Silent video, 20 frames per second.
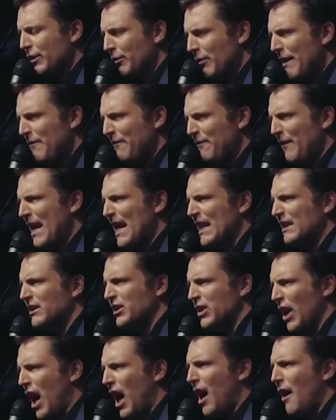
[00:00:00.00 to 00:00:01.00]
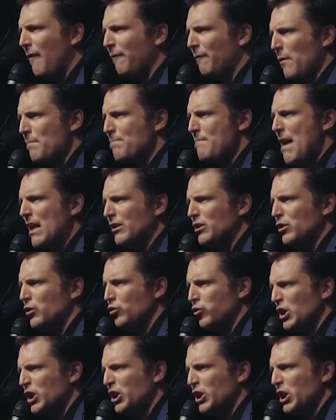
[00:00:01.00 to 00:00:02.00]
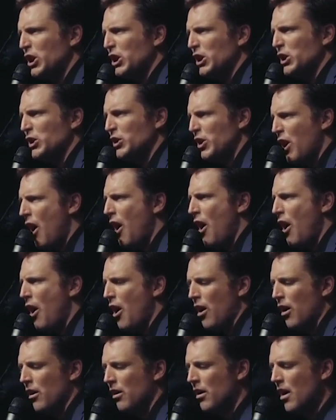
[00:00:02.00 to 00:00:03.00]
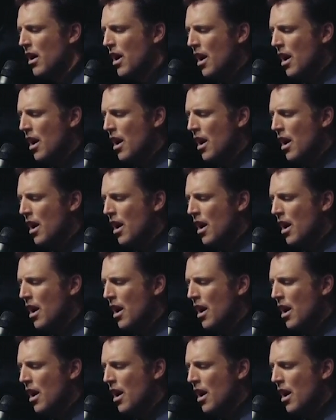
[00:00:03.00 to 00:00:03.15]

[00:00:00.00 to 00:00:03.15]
three feet tall from malnutrition, yeah.